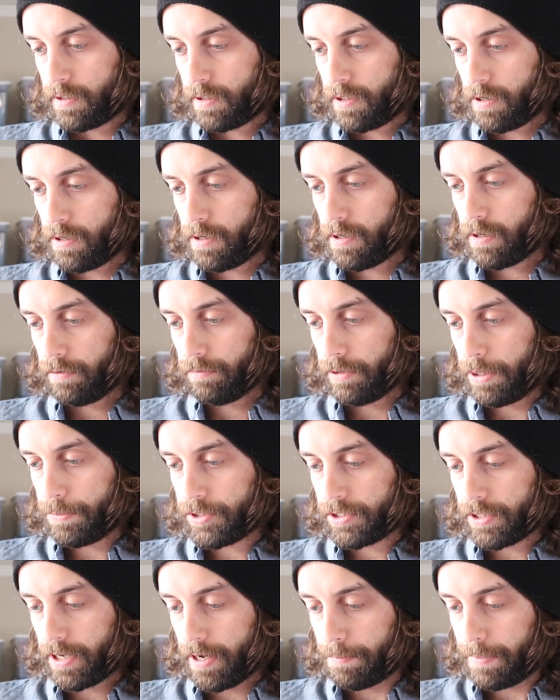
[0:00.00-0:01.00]
Carhartt
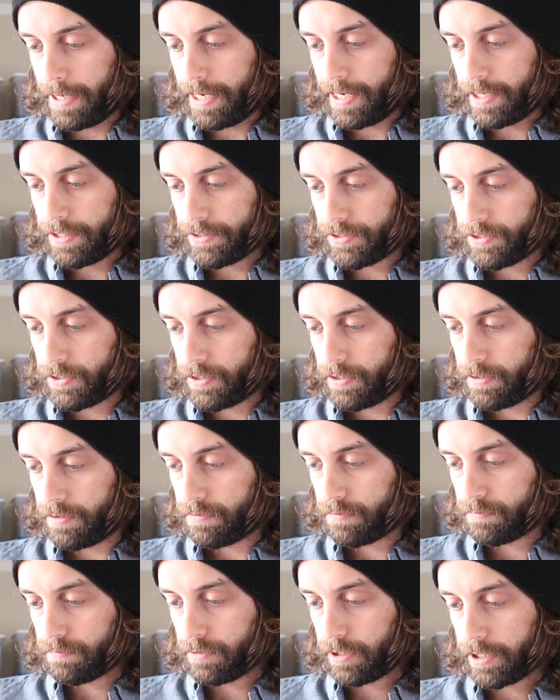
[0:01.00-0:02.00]
ripstop pants,
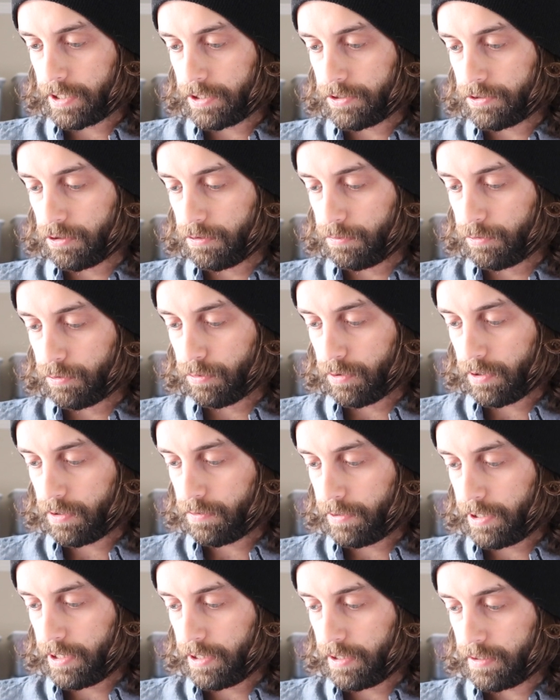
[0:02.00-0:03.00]
rugged and durable
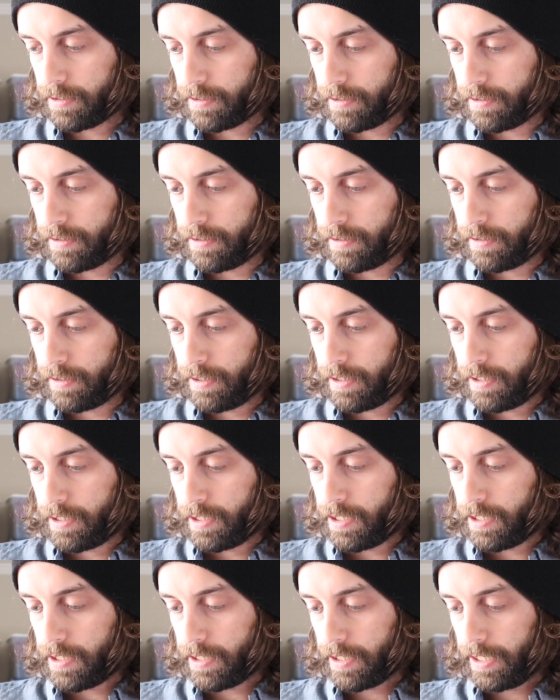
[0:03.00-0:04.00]
workwear,
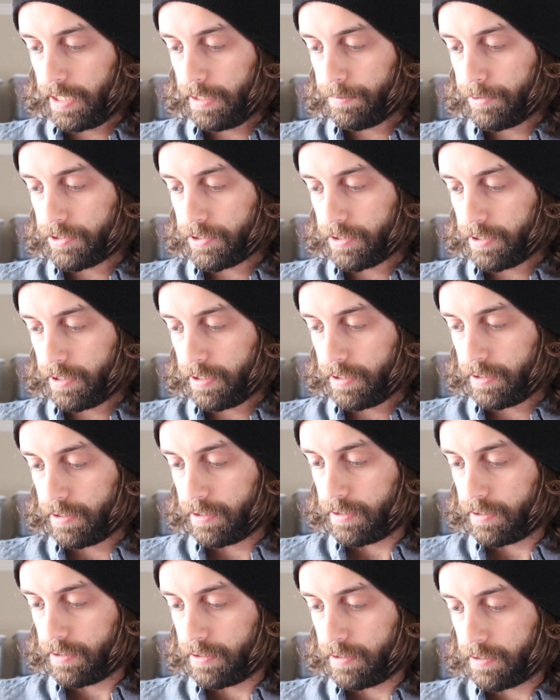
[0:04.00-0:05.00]
Amazon,
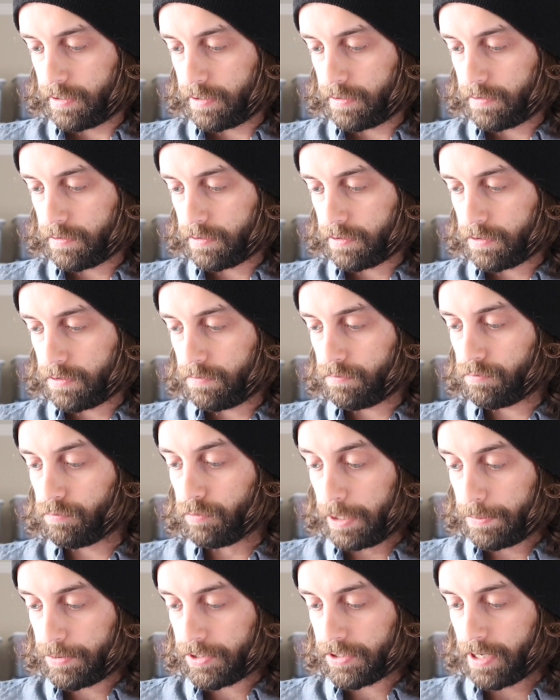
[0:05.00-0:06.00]

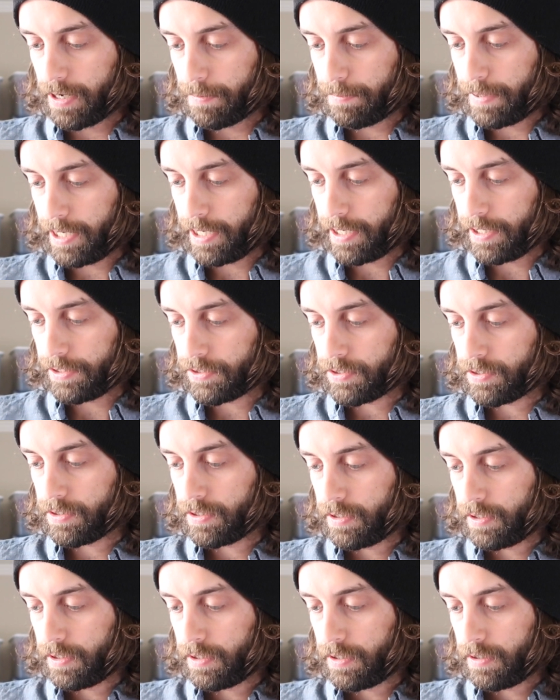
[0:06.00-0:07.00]
ripstop pants,
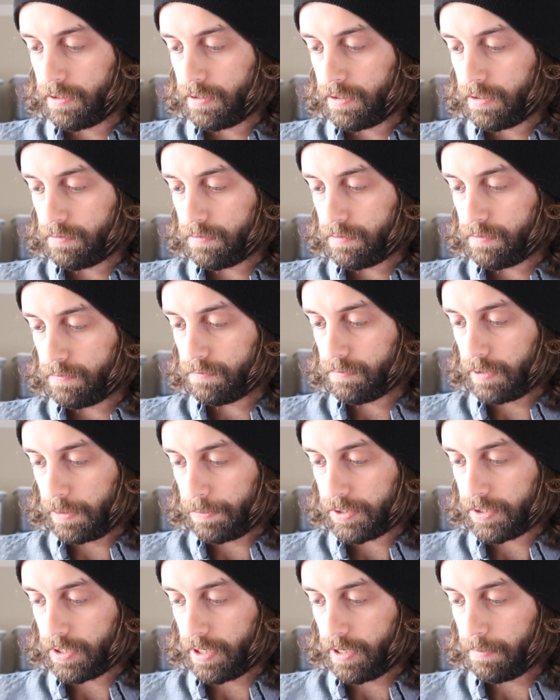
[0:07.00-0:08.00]

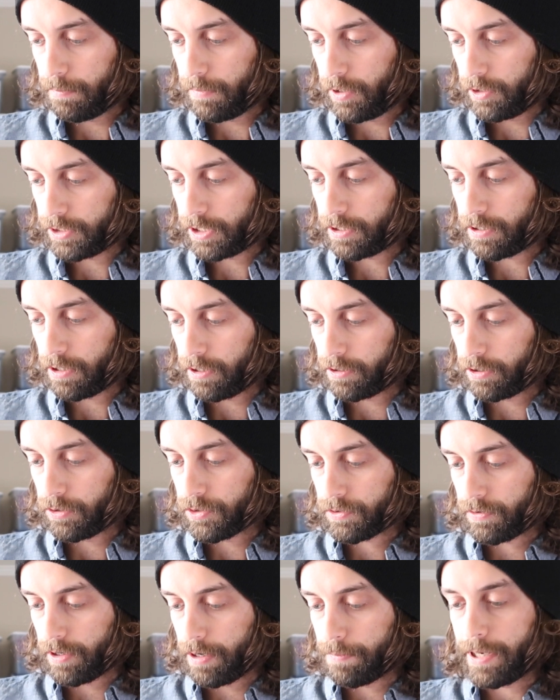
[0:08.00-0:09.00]
ripstop multi-cargo
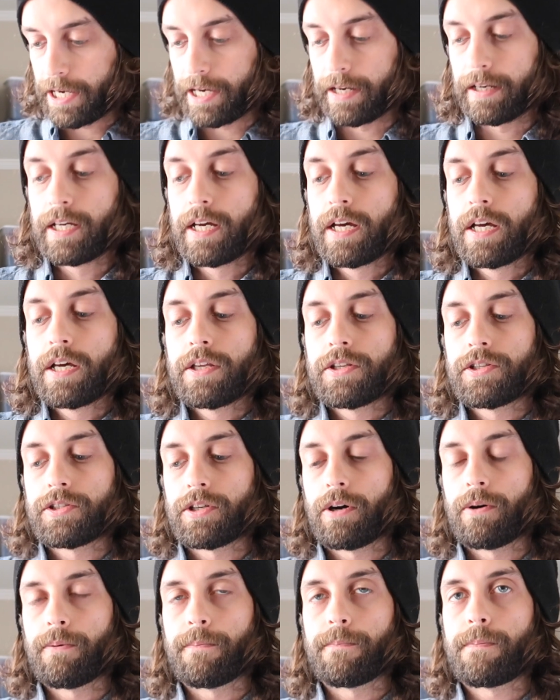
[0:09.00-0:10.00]
scrub pant.
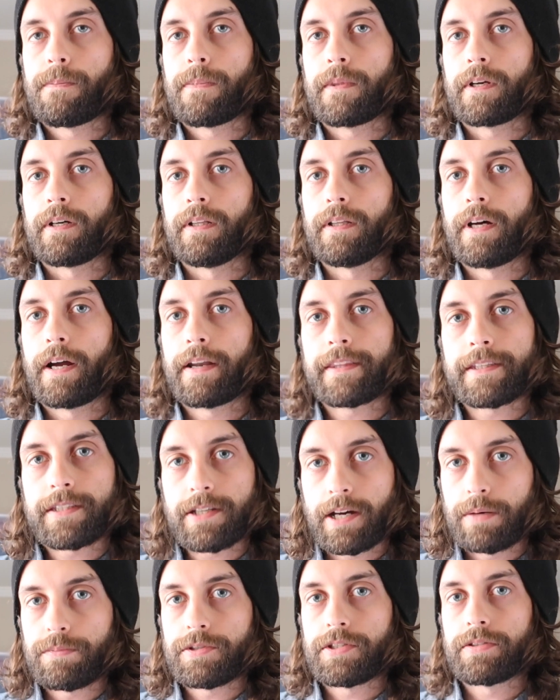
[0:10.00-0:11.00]
So a lot of the
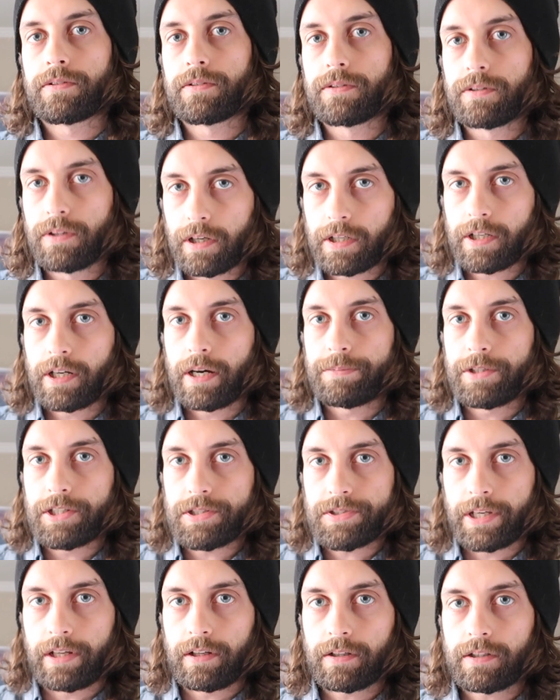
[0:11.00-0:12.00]
times you'll look up
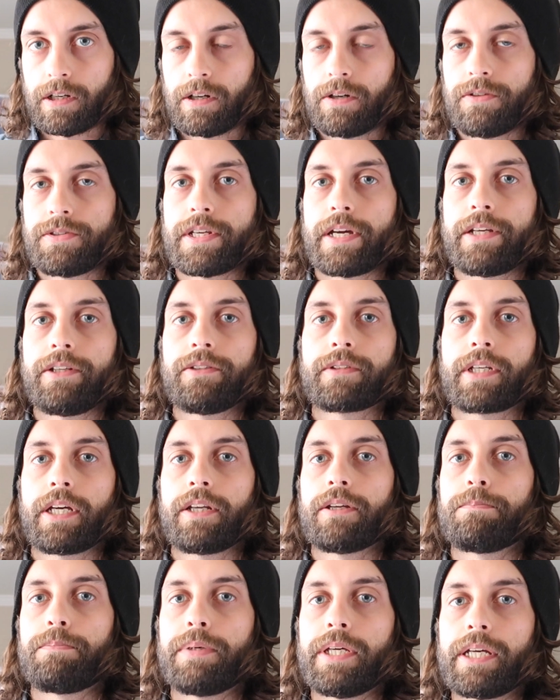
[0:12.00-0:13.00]
these style codes and you'll
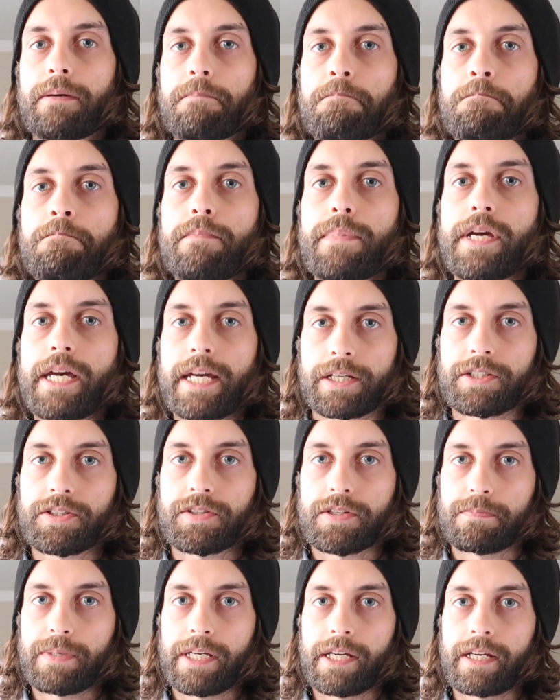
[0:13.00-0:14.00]
get a big
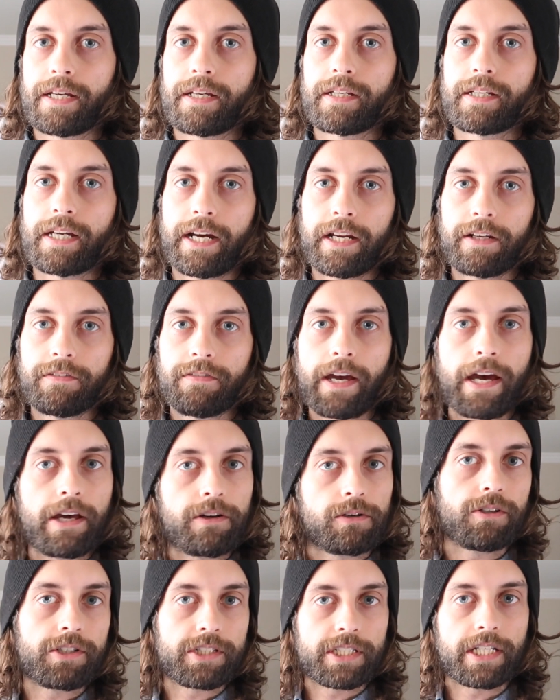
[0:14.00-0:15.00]
mix, a big kind of
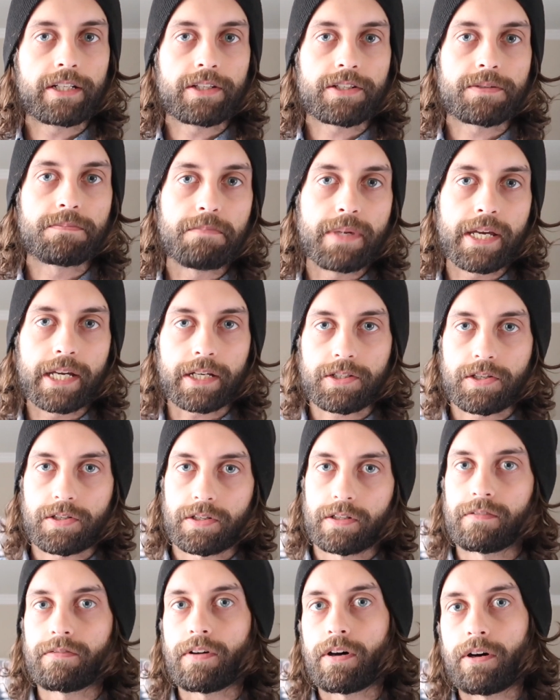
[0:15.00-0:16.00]
heterogeneous mix
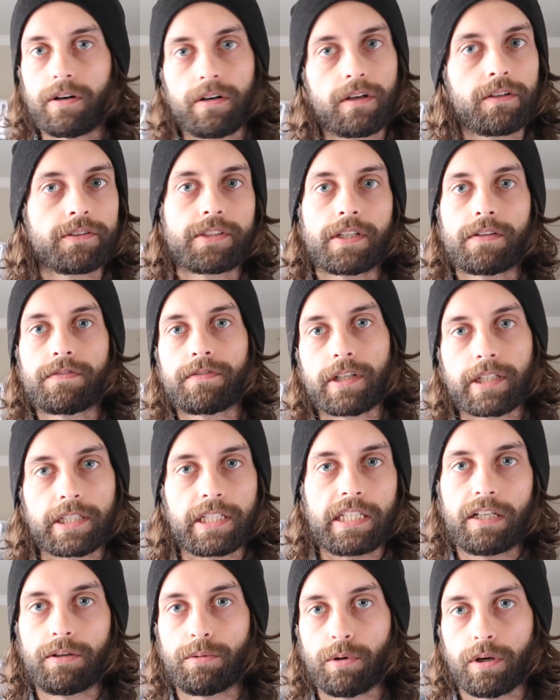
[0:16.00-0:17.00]
of all different
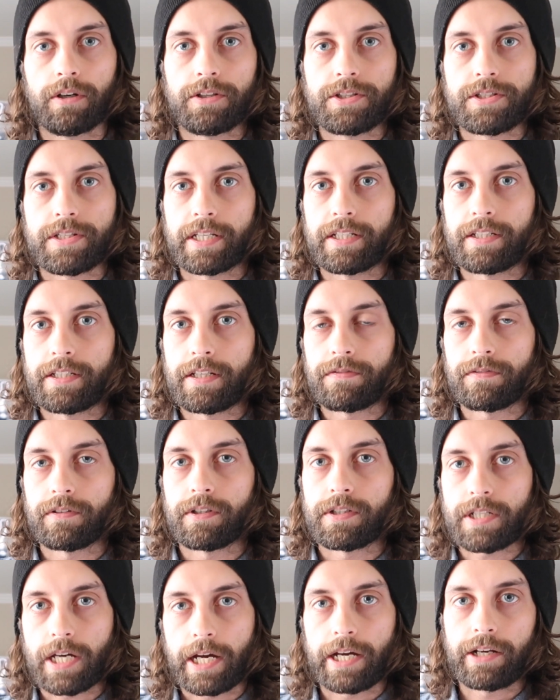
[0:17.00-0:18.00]
keywords and
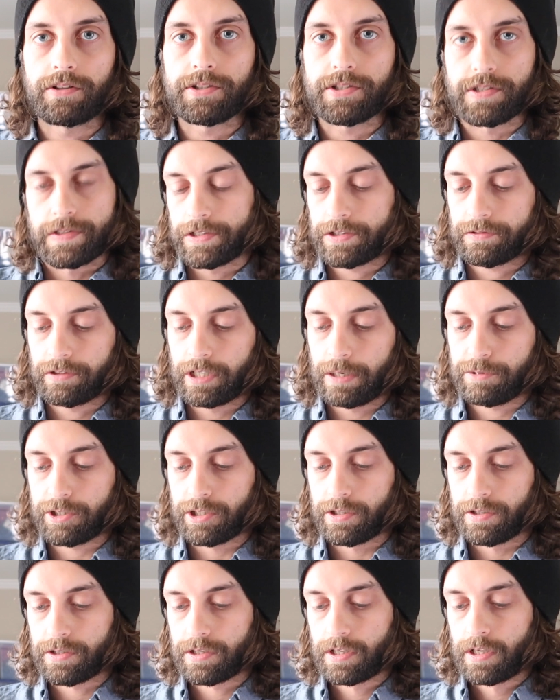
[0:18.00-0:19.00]
different titles and
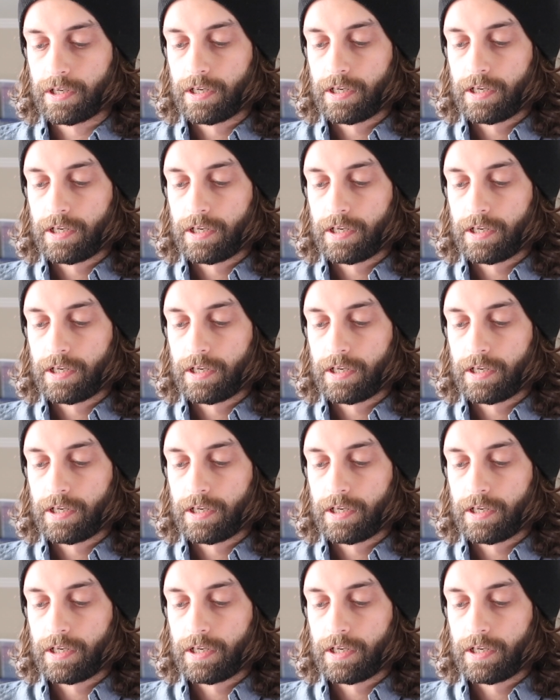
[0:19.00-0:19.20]
descriptions.